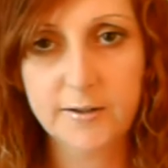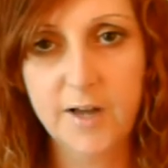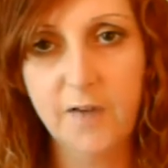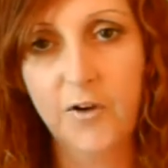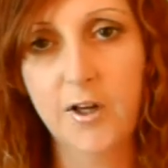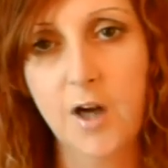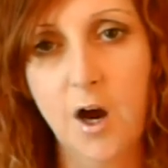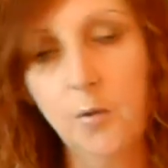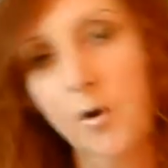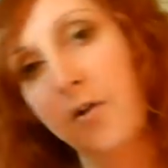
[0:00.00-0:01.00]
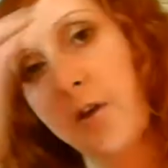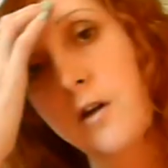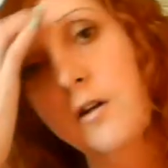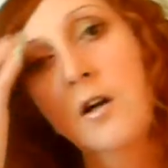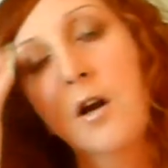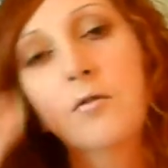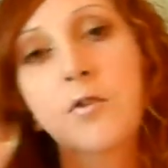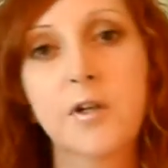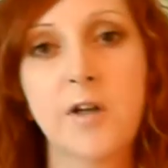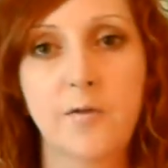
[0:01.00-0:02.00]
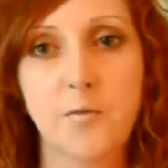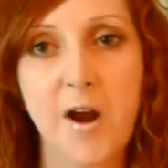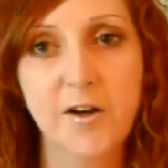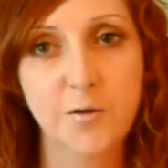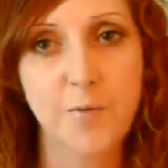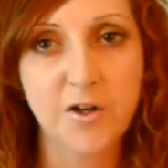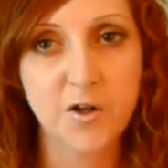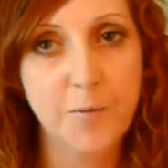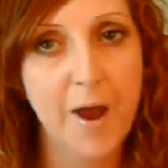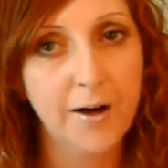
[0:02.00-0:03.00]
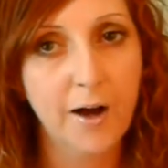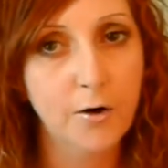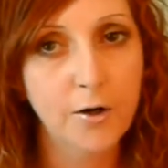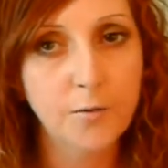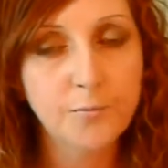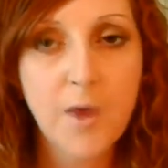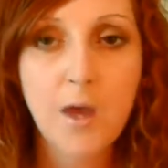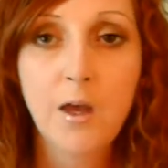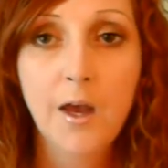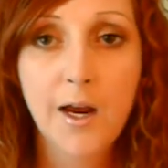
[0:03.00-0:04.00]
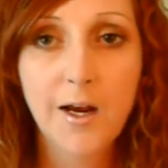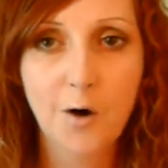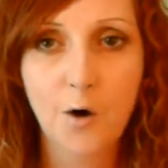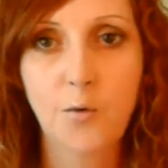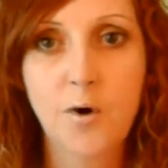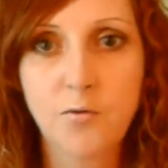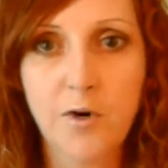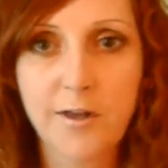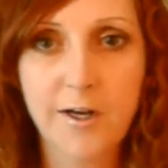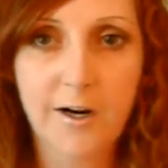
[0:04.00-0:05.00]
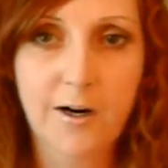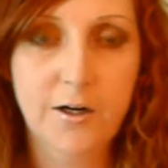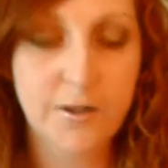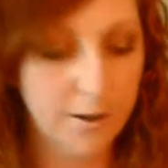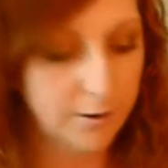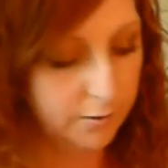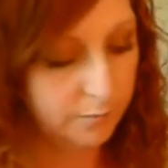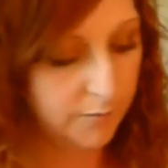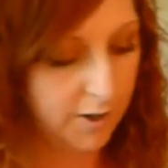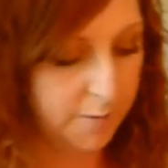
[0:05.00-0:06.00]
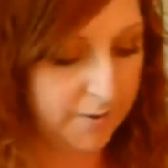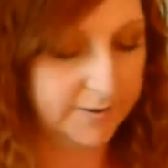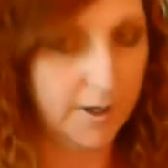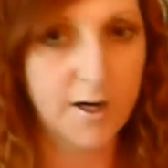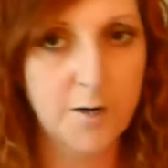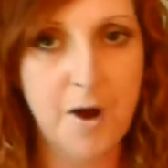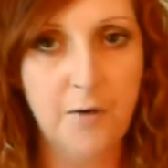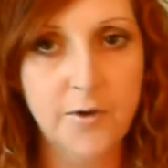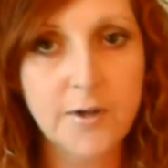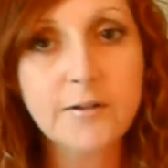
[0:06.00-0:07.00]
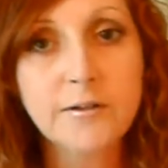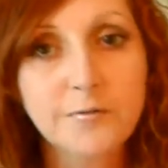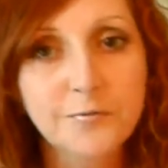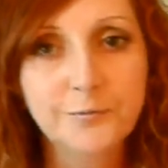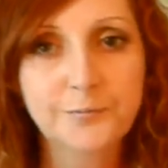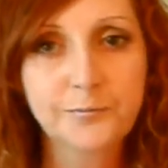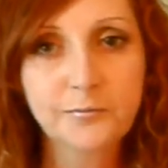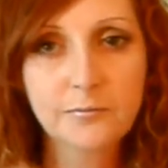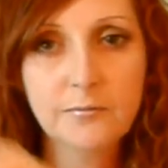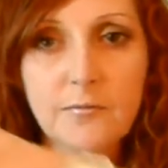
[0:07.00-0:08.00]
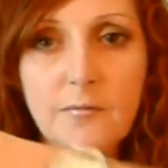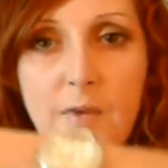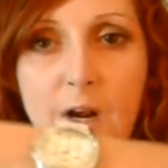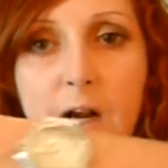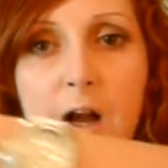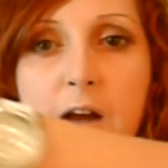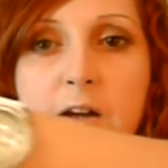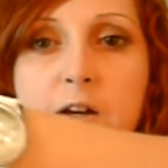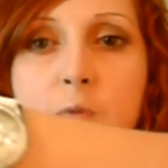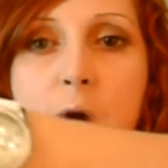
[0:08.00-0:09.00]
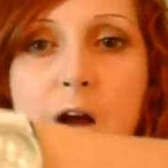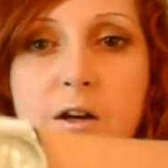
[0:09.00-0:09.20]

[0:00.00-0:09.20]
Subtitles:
definitely all worth it. You know, you can never buy too much at the MAC counter. And oh, one more thing I gotta show you, and I'm excited about this. I got a new watch.